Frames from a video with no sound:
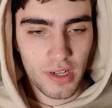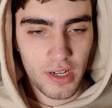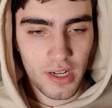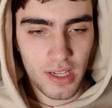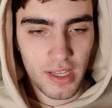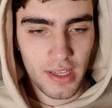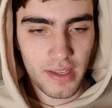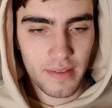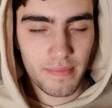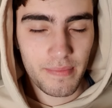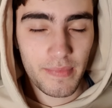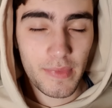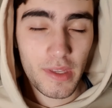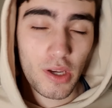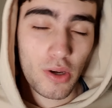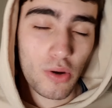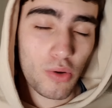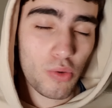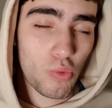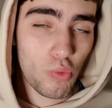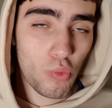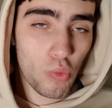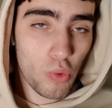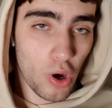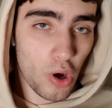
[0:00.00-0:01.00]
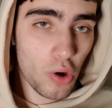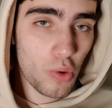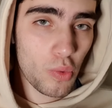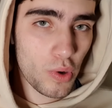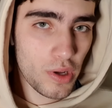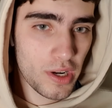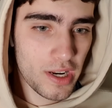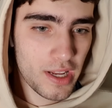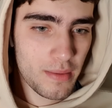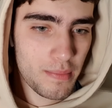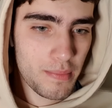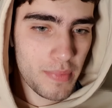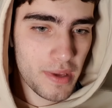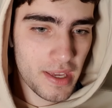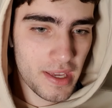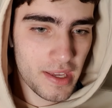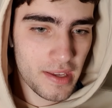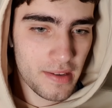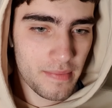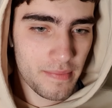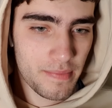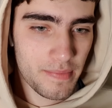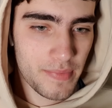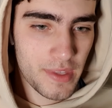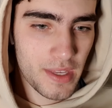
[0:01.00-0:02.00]
differently, what would it
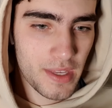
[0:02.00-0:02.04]
be?